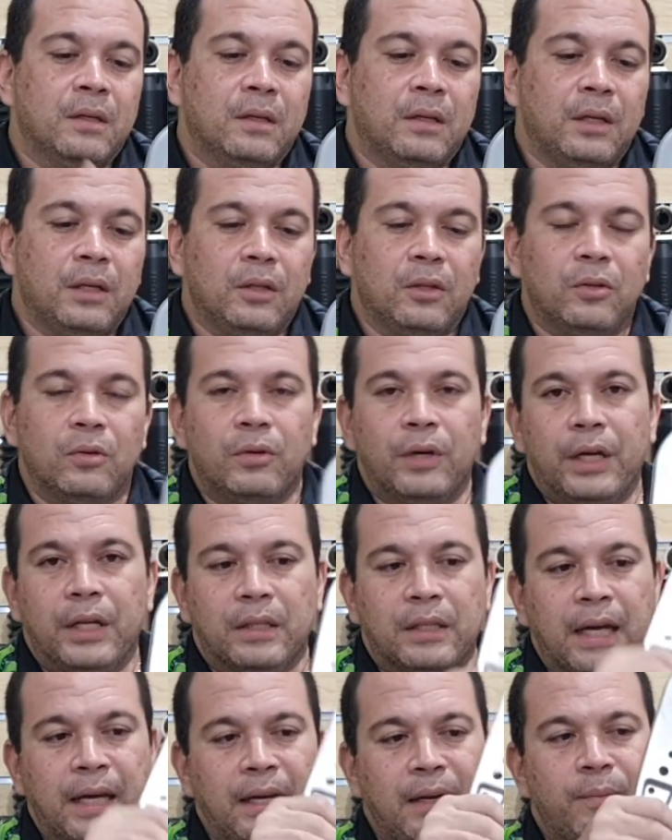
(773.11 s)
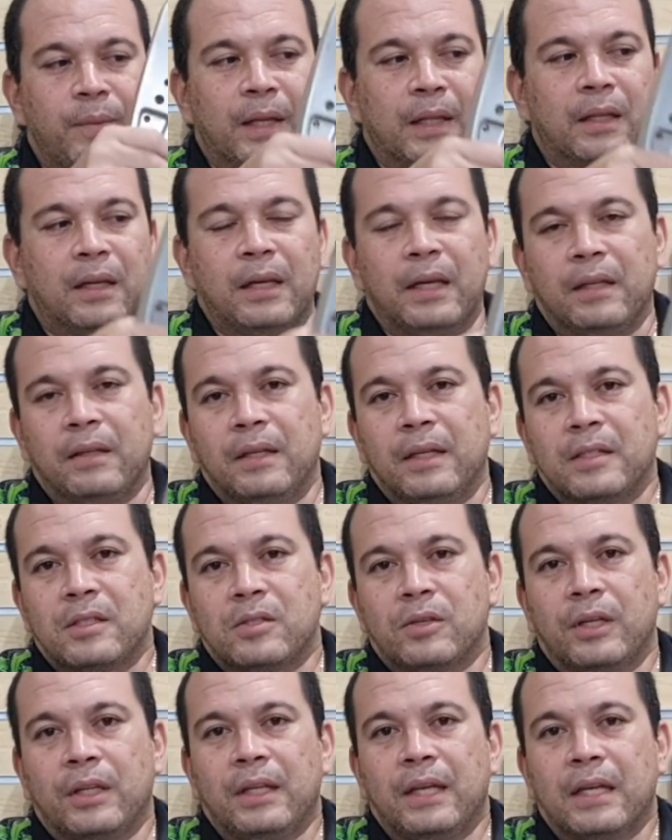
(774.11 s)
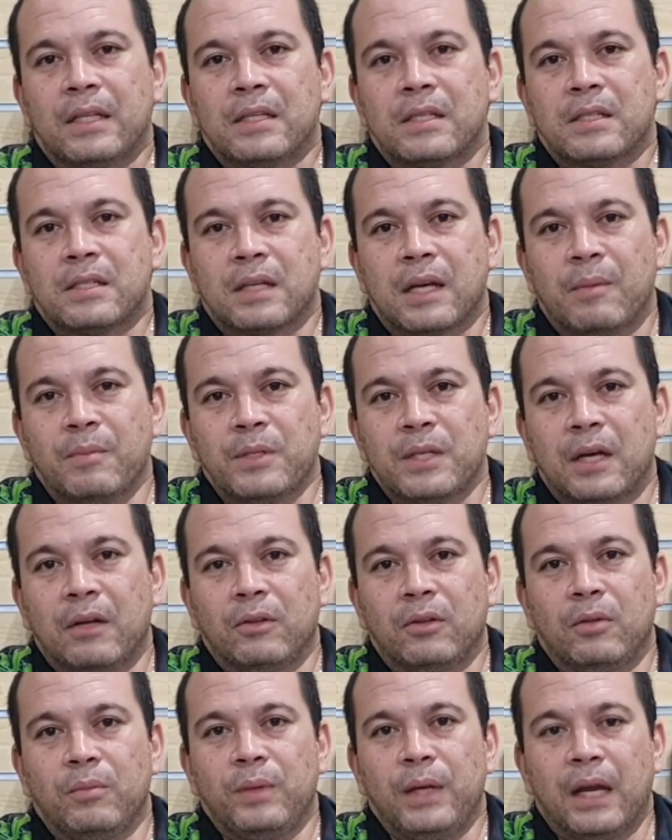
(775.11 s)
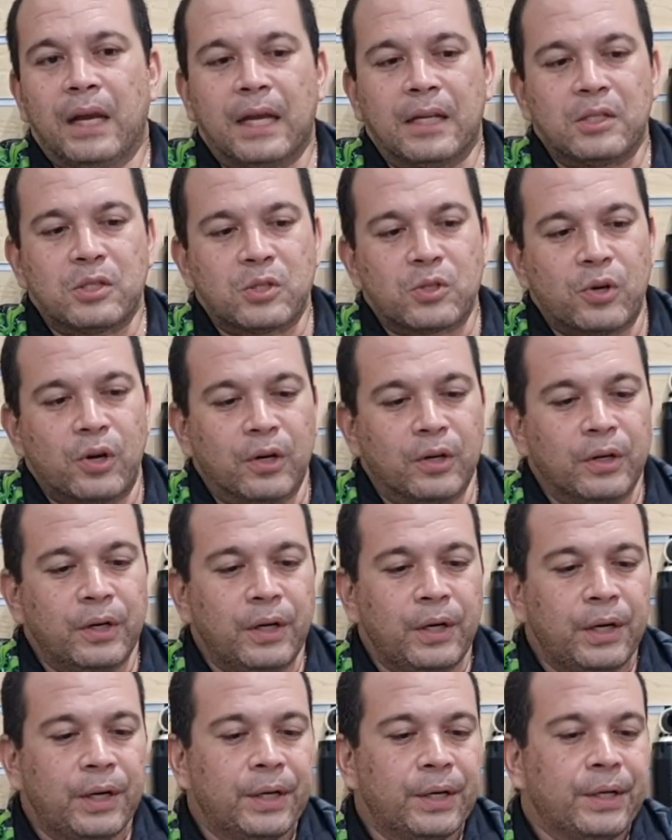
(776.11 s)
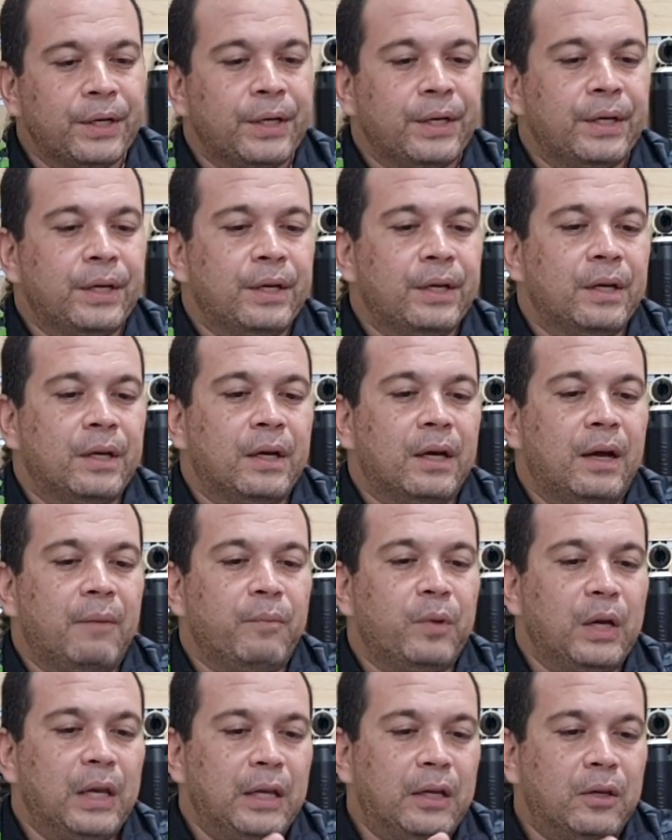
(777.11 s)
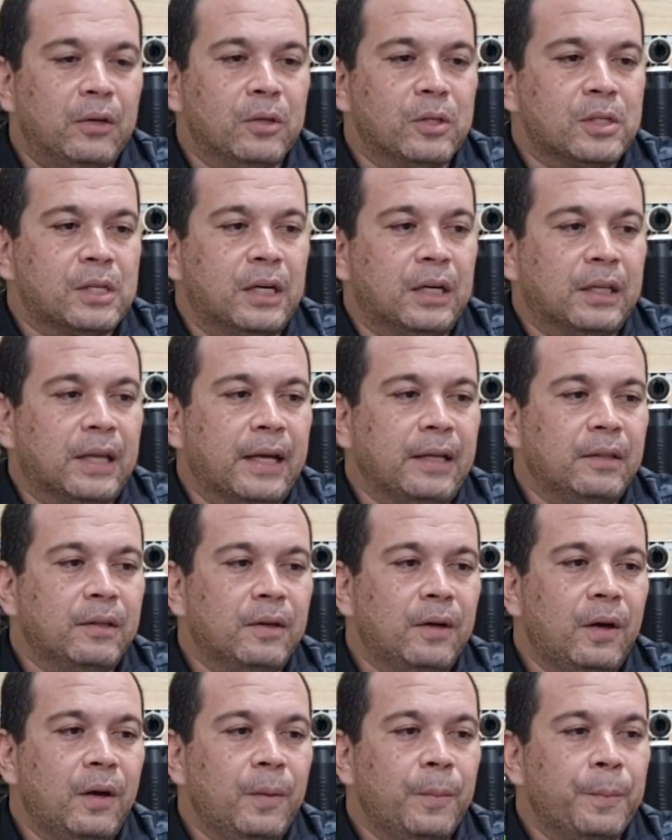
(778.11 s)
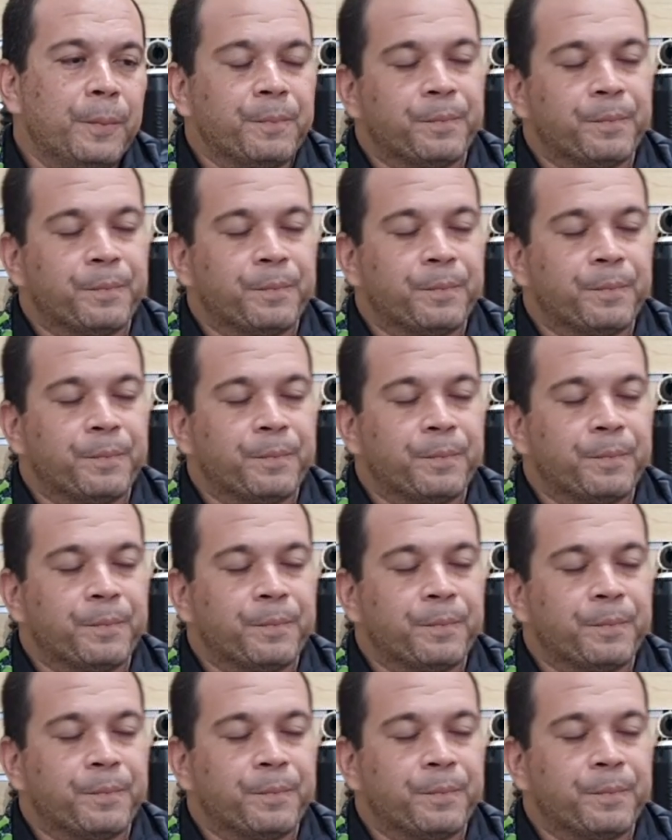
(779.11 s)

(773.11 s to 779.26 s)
into a tiny metal like this, so it comes out to be a lot stronger. Molecules are tighter.